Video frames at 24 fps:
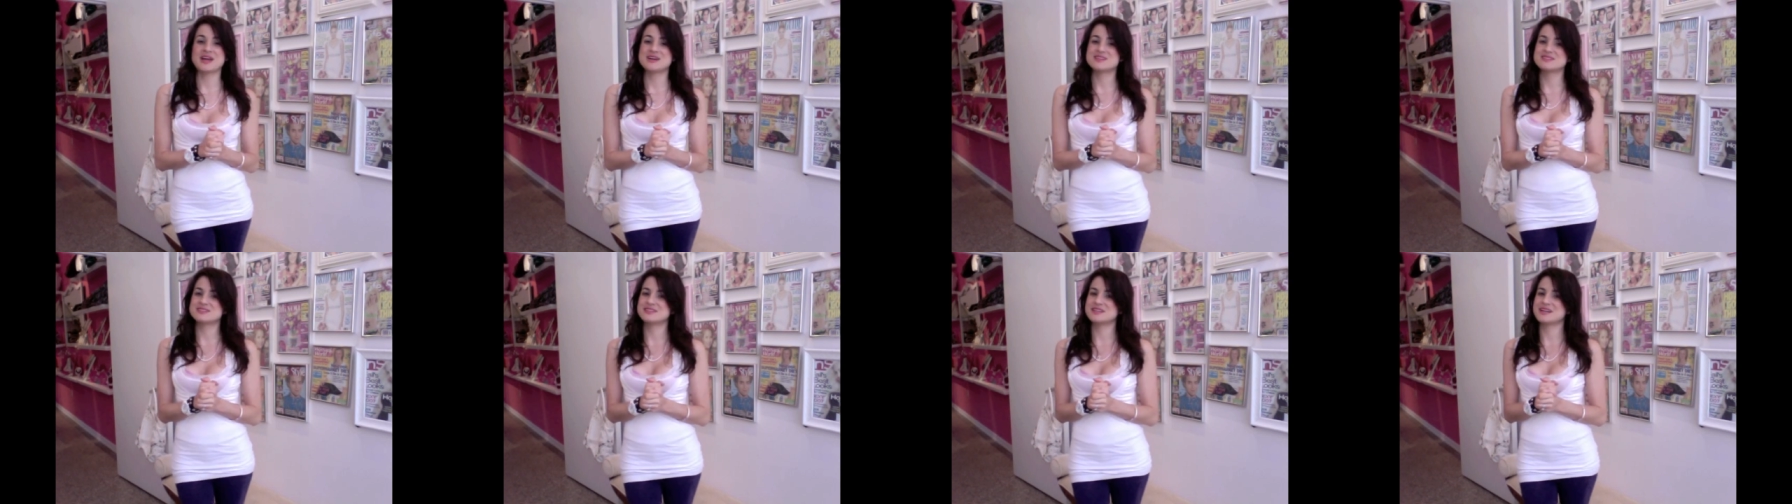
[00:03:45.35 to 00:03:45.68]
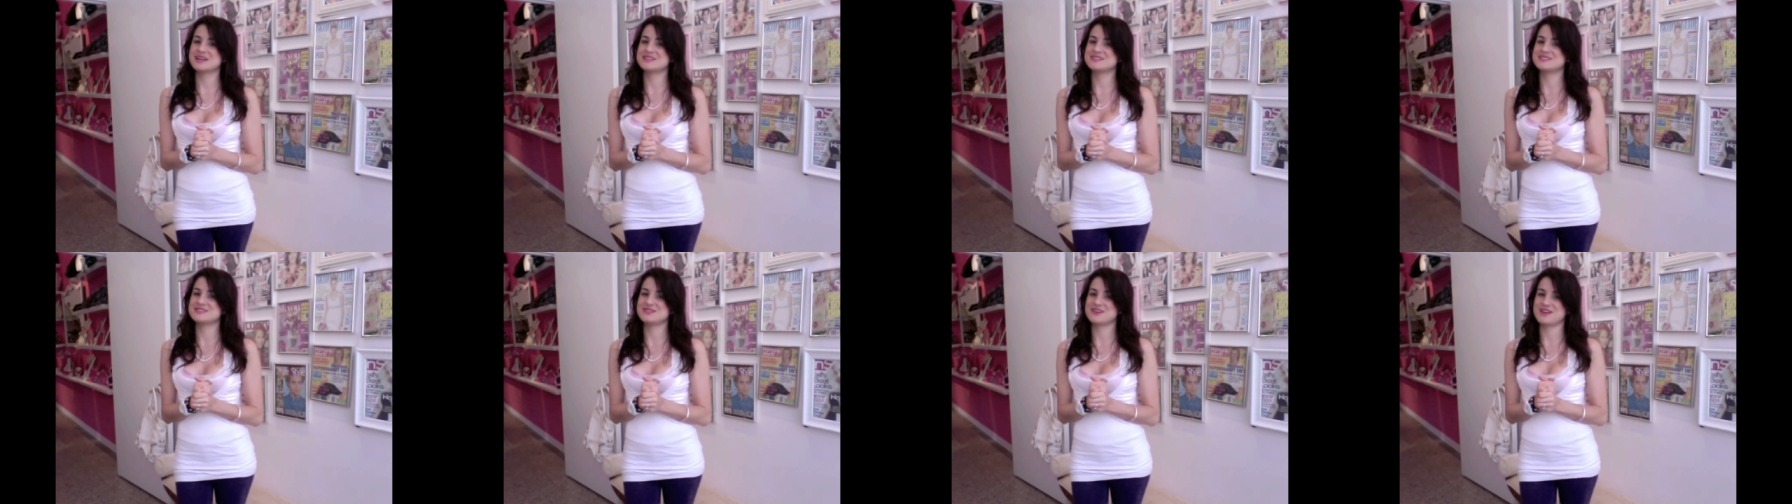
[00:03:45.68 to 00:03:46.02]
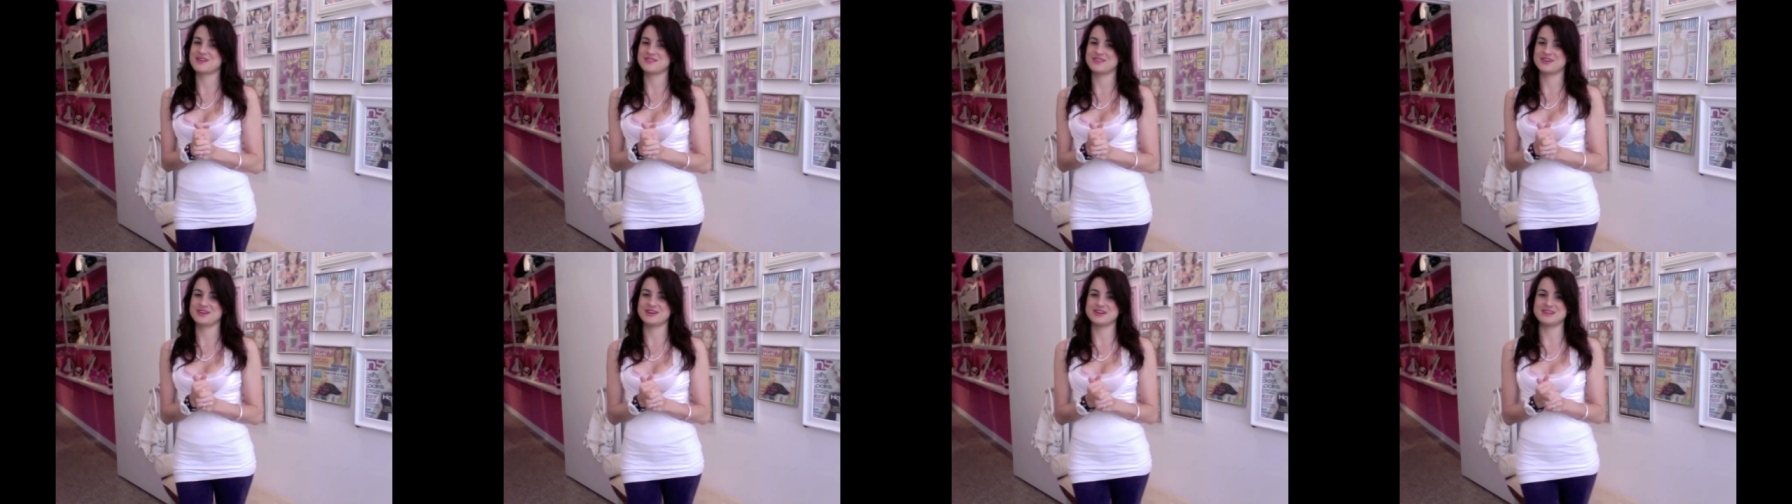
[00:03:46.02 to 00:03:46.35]
See you guys soon.
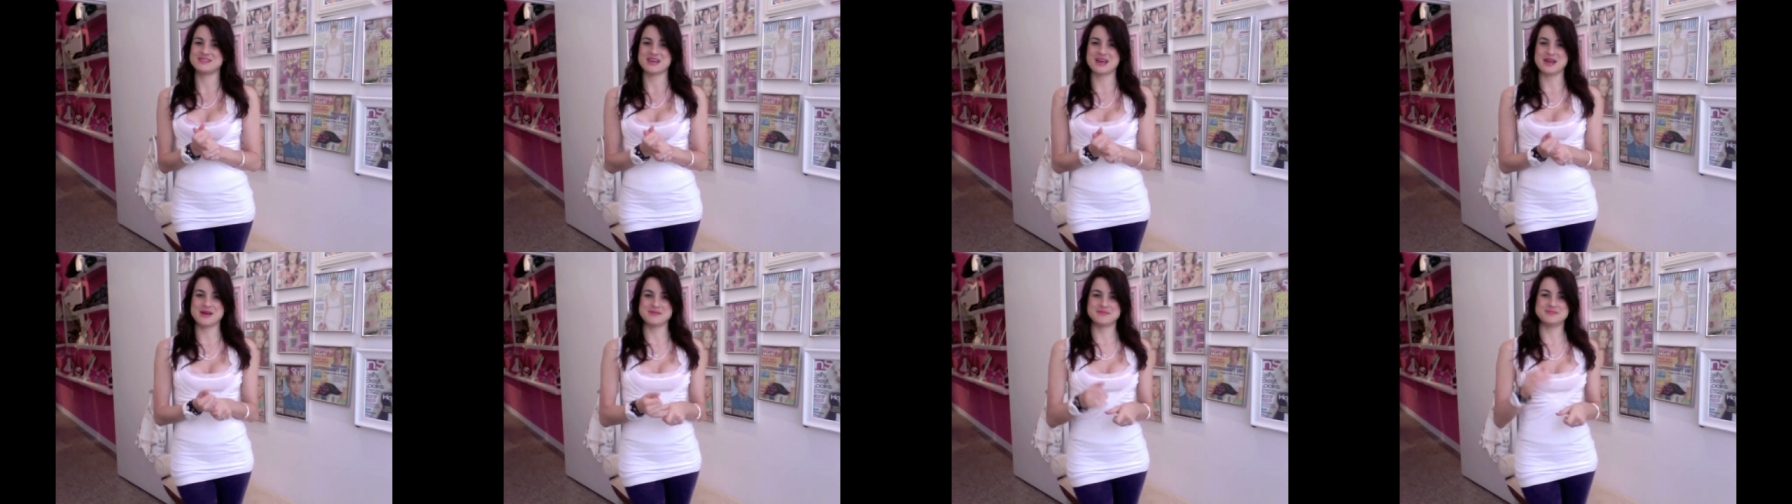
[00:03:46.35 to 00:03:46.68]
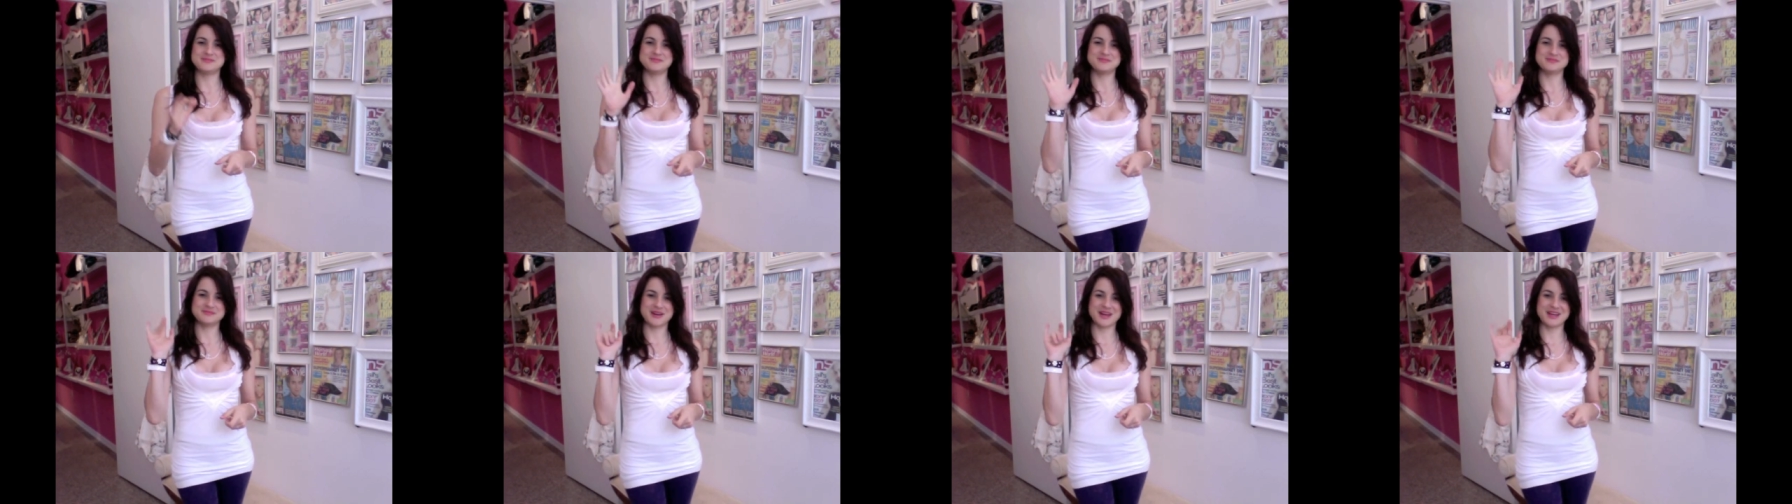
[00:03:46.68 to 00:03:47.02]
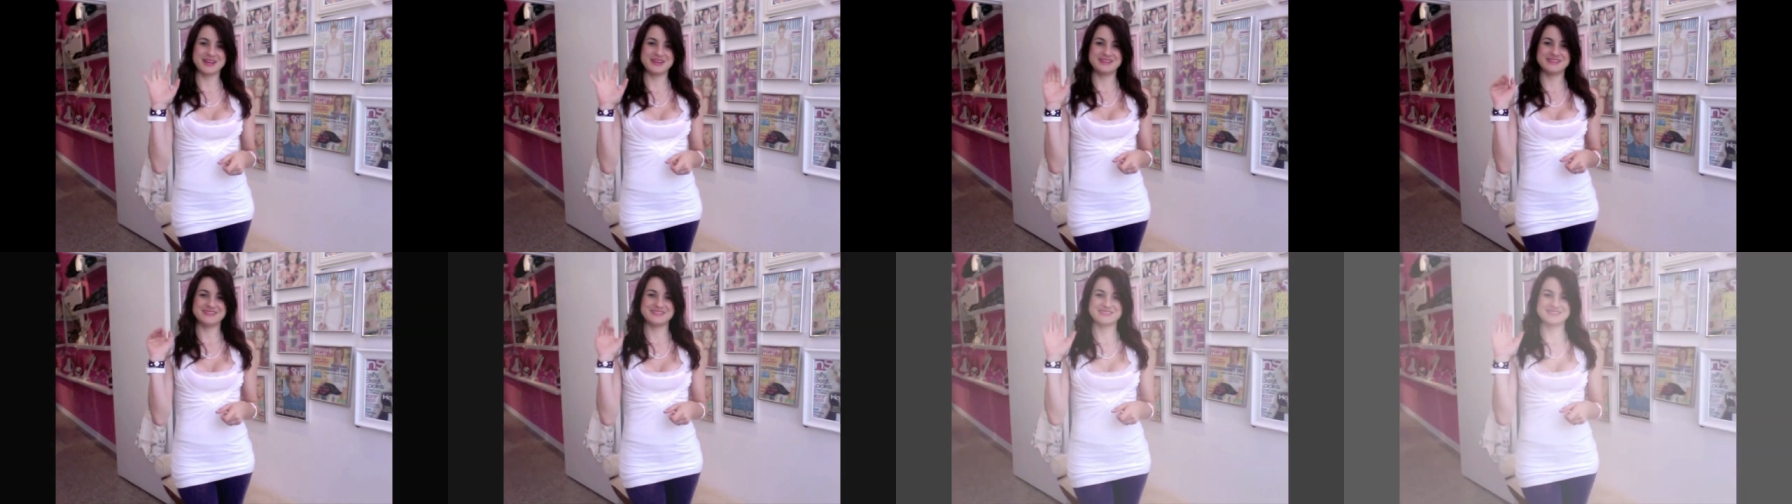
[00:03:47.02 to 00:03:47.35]
Have a great day.
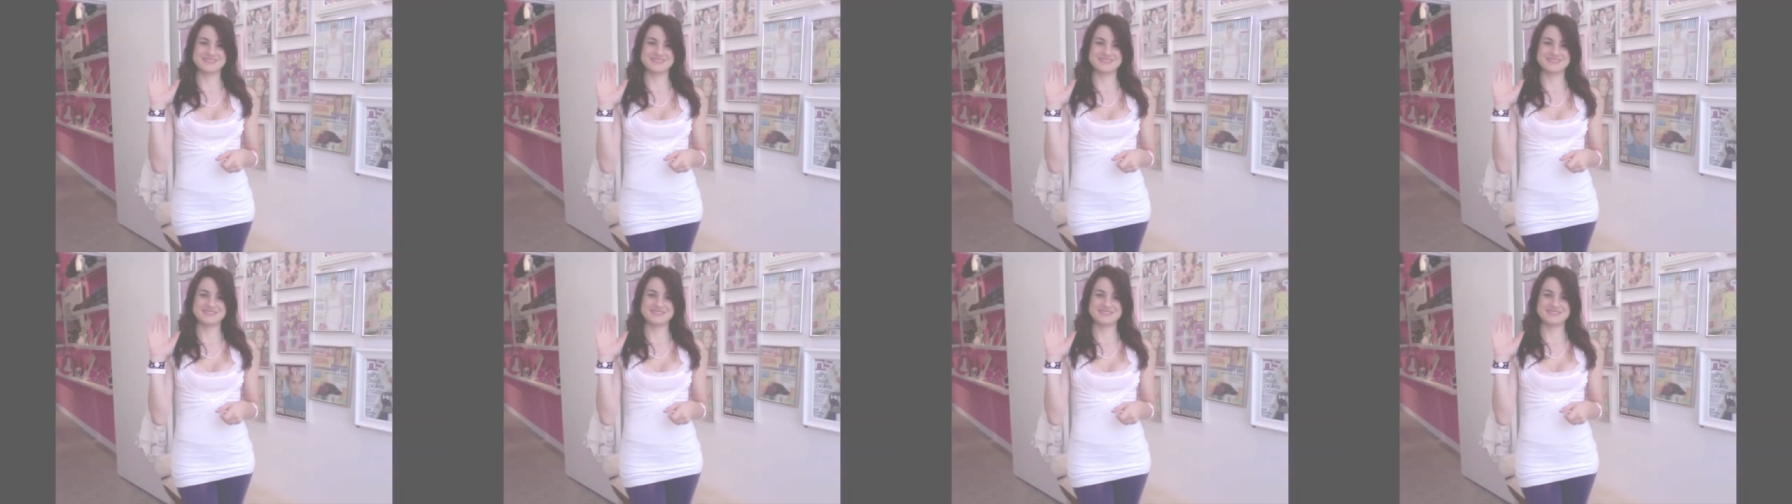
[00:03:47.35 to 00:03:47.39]
Bye.